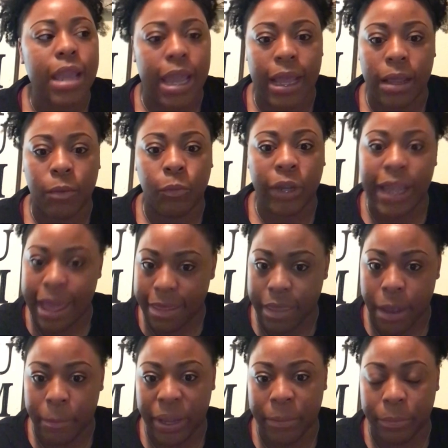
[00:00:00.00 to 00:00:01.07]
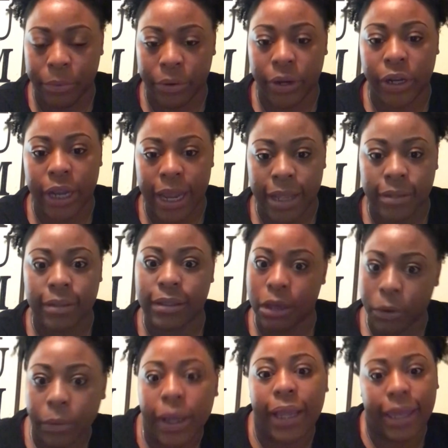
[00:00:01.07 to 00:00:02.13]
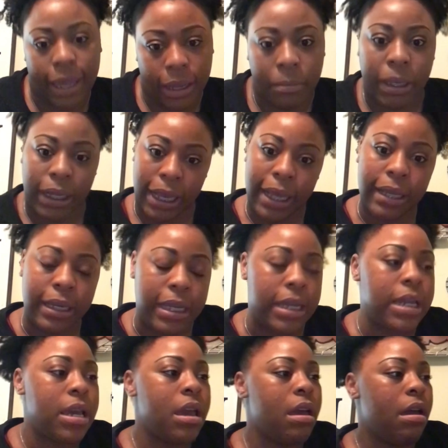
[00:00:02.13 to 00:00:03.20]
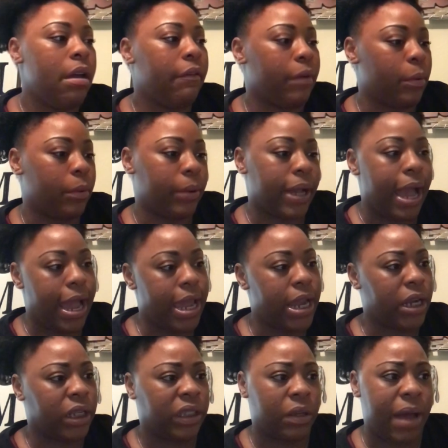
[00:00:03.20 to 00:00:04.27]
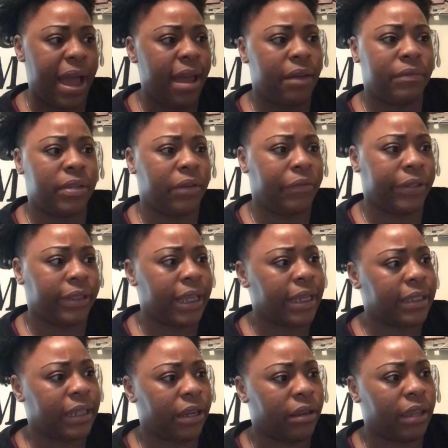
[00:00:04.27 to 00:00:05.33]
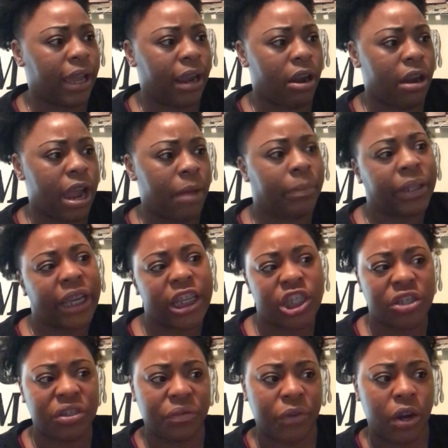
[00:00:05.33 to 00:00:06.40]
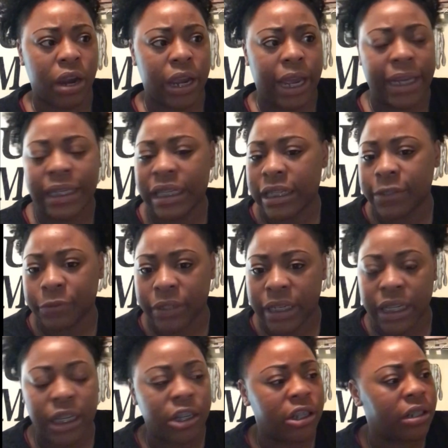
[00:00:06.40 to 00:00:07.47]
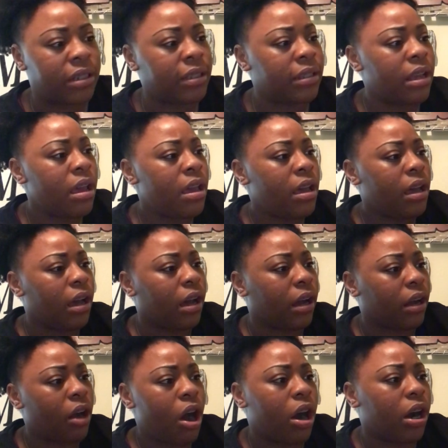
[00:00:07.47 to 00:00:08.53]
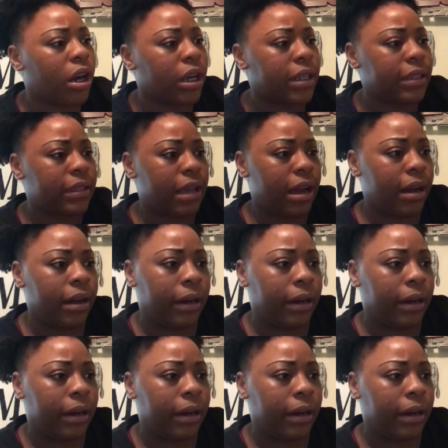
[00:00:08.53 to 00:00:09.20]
and we had that paperwork, and so it came in handy for when we got here. So I have different things in here, like our applications for our IDs for deers, cards,